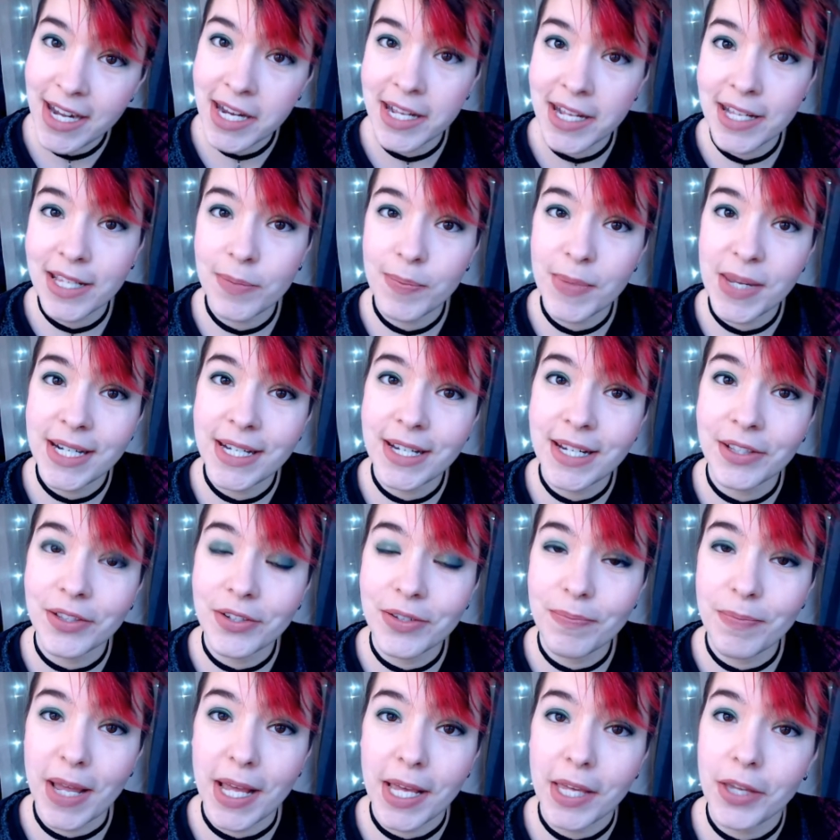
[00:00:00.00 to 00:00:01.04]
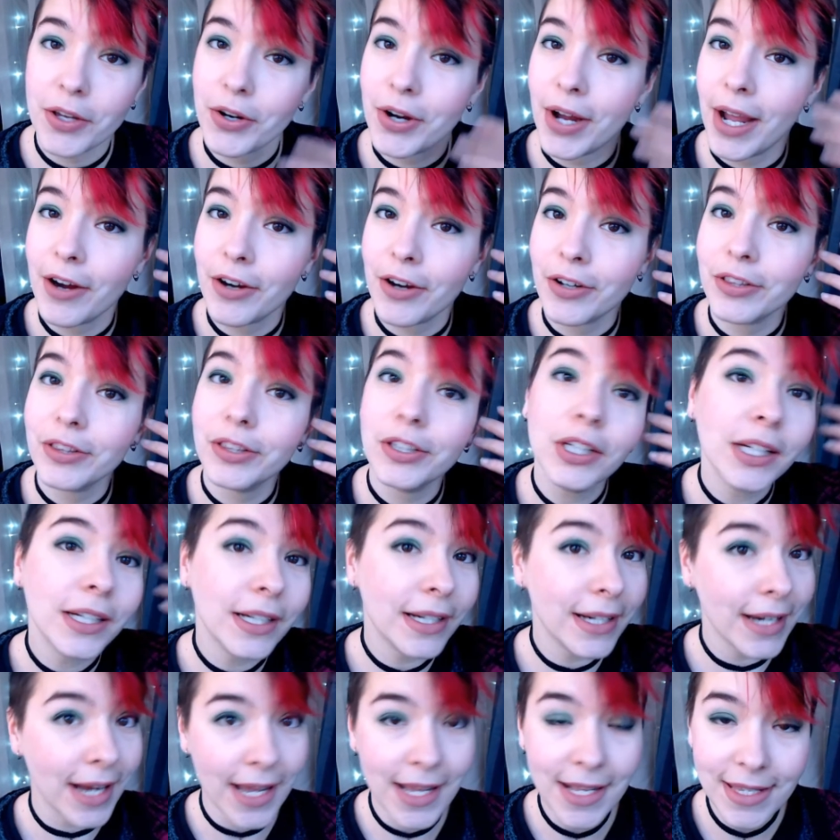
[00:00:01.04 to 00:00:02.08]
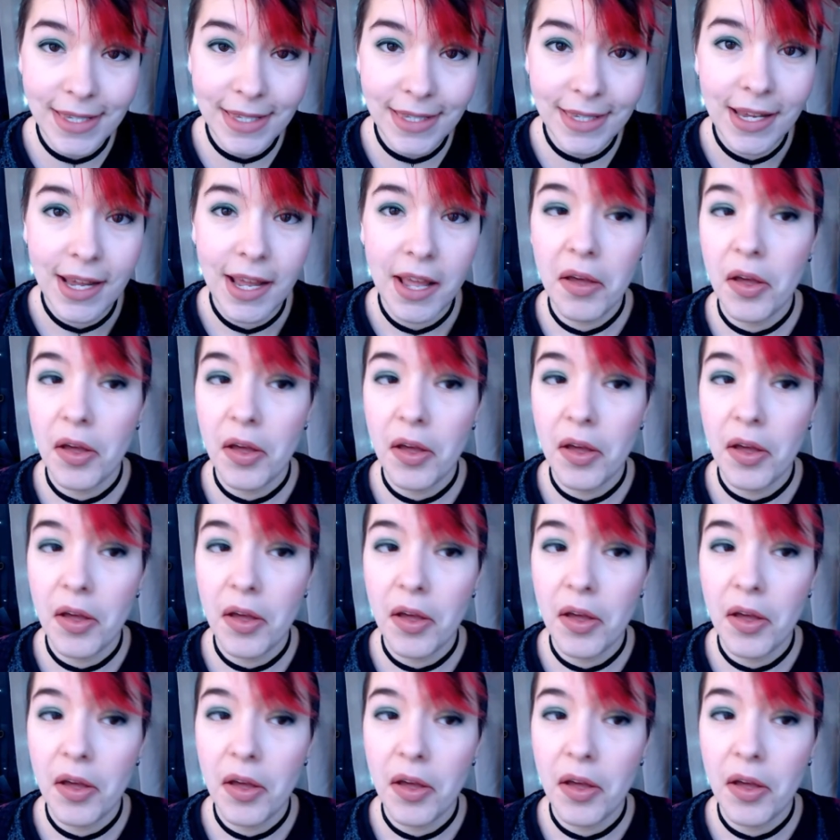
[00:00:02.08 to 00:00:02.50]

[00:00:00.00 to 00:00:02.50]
is made to look, make your hair look nice